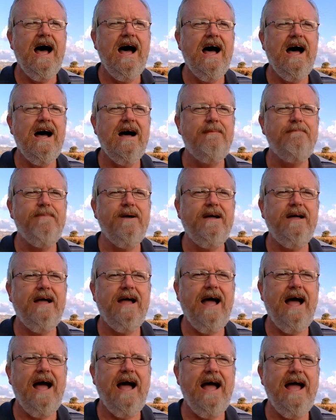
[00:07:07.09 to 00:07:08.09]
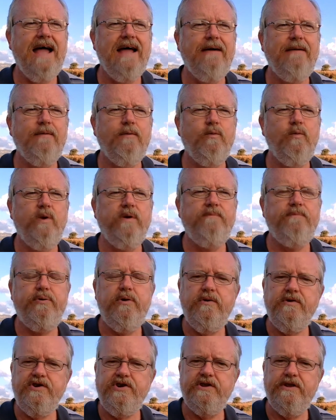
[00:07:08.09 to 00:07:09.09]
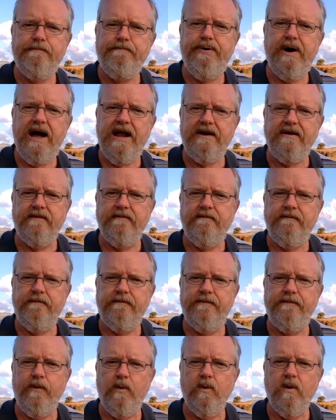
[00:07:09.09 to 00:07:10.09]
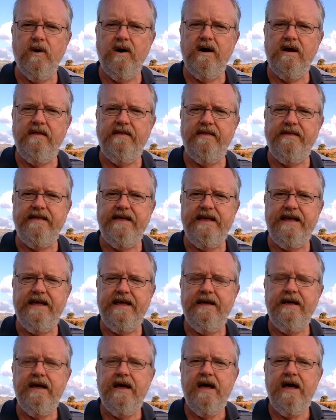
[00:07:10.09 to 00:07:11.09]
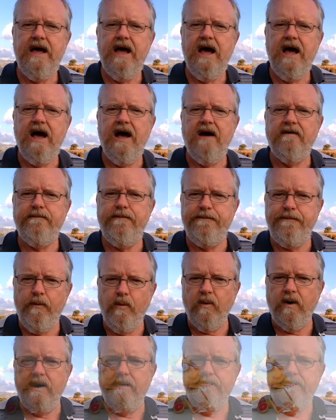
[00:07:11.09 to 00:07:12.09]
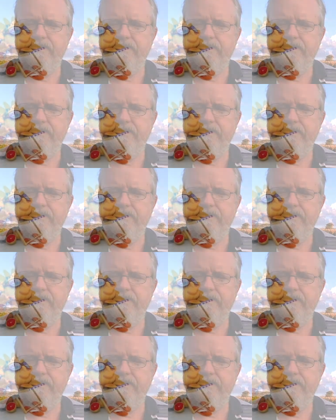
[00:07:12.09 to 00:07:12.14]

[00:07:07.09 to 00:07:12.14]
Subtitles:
I would push the button for the form